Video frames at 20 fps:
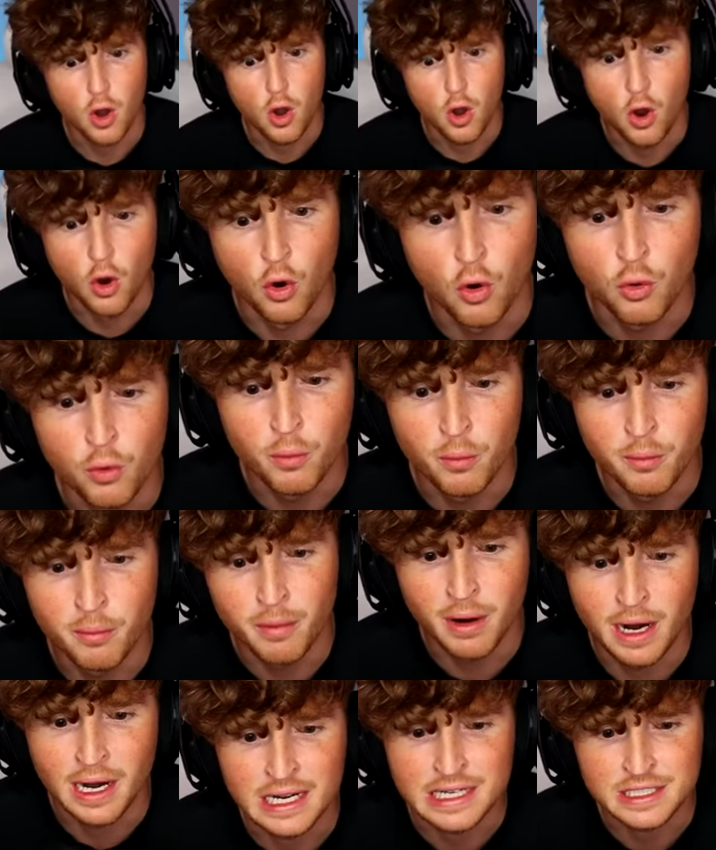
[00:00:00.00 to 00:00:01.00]
Oh
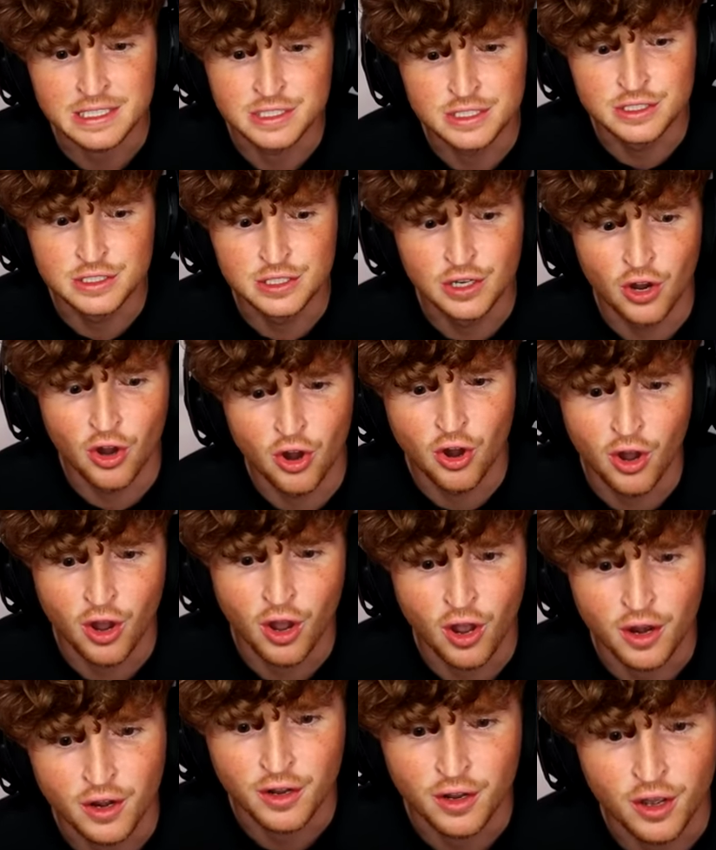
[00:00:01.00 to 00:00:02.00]
my
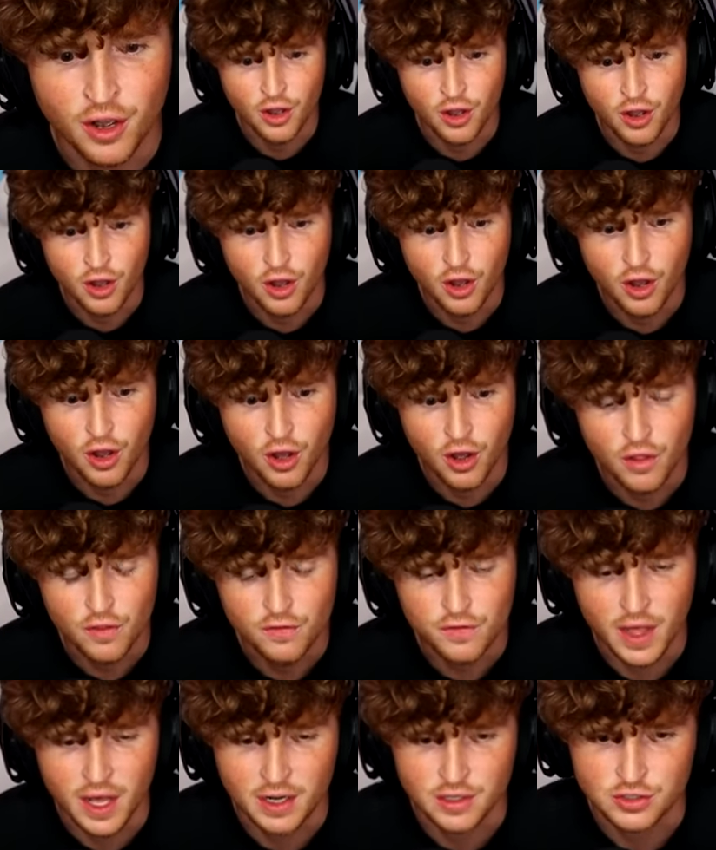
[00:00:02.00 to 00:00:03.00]
god.
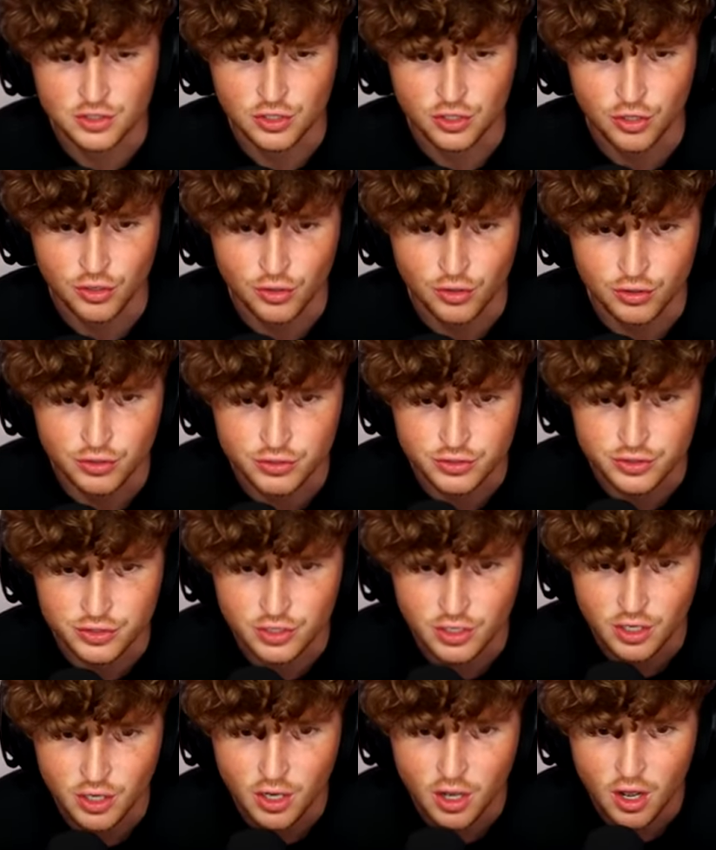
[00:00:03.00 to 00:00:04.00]
That is cursed.